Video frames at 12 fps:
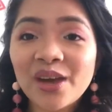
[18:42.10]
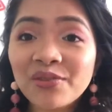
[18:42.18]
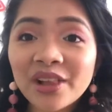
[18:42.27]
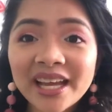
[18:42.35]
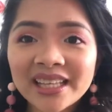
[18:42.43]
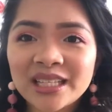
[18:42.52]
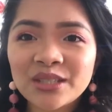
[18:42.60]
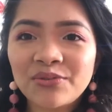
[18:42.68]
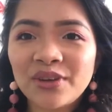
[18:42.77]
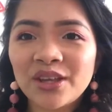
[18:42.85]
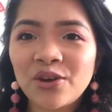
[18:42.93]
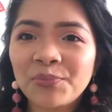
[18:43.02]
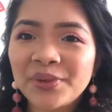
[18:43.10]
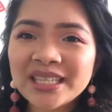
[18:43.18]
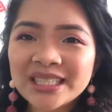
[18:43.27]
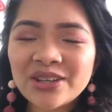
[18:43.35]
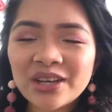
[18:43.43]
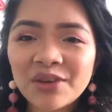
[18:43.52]
if you like this video,
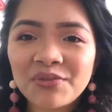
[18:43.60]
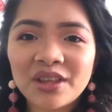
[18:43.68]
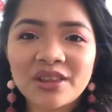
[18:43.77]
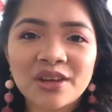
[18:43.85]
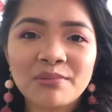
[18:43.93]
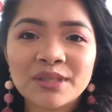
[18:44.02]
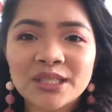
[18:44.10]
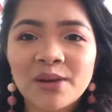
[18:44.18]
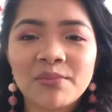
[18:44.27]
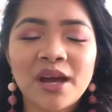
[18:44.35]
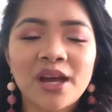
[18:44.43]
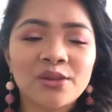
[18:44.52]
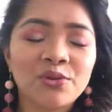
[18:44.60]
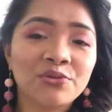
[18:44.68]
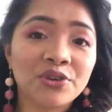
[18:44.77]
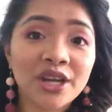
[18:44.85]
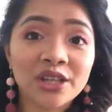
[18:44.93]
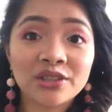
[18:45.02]
please give it a thumbs up and don't
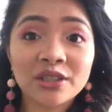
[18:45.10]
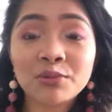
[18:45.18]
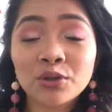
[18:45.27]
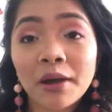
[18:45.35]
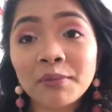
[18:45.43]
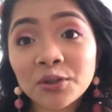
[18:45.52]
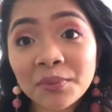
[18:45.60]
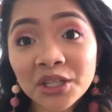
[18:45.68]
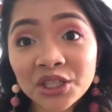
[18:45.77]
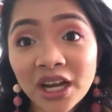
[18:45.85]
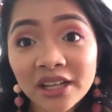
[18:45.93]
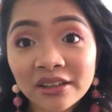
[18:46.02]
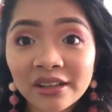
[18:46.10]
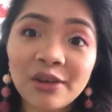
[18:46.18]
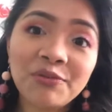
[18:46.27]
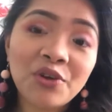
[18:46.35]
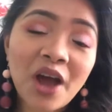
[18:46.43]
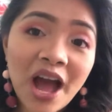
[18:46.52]
forget to subscribe to my channel
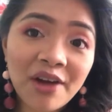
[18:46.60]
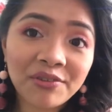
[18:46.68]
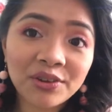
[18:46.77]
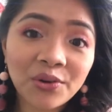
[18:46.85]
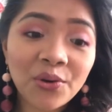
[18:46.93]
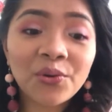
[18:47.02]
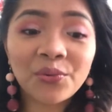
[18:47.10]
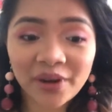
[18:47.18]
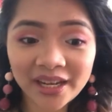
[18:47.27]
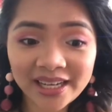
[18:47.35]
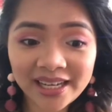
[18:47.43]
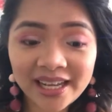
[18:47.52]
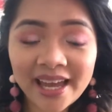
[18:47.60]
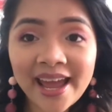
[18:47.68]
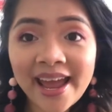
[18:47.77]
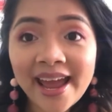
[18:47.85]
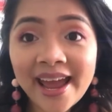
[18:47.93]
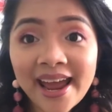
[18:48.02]
if you haven't already.
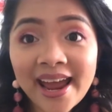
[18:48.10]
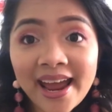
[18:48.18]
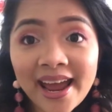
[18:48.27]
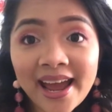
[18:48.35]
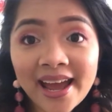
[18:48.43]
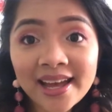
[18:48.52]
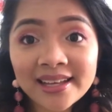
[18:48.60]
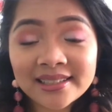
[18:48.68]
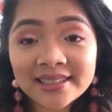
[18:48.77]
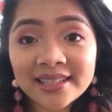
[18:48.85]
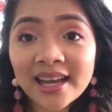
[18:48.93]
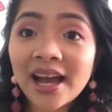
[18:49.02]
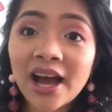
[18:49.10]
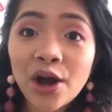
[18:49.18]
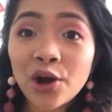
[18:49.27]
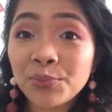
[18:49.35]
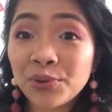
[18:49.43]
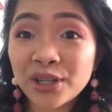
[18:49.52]
And
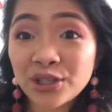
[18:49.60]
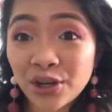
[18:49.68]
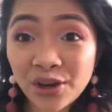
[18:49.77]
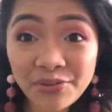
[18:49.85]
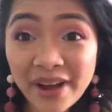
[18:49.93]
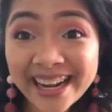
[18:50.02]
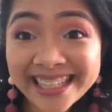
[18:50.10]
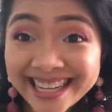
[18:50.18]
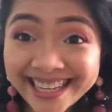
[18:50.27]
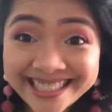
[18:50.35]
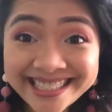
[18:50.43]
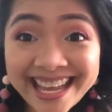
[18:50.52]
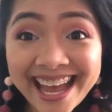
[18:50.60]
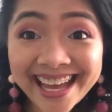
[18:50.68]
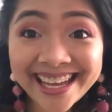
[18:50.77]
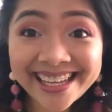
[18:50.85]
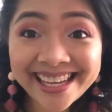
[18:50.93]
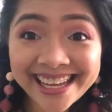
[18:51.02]
hope you enjoy your Valentine's
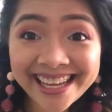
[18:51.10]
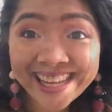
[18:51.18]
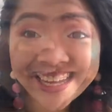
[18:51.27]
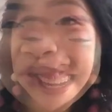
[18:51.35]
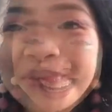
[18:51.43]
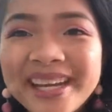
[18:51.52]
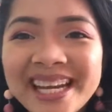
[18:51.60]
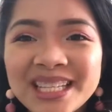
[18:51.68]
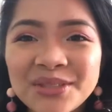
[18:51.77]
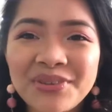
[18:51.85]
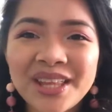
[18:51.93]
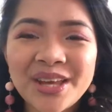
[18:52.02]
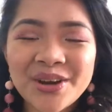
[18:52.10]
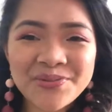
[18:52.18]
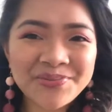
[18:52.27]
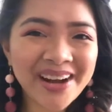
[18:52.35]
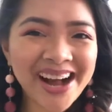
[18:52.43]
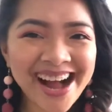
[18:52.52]
Day. See you in my next video.
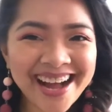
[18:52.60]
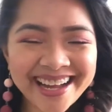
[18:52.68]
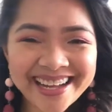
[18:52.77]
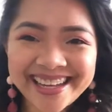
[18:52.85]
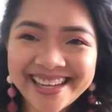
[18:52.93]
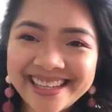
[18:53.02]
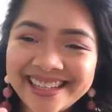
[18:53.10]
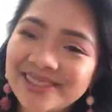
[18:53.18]
Bye!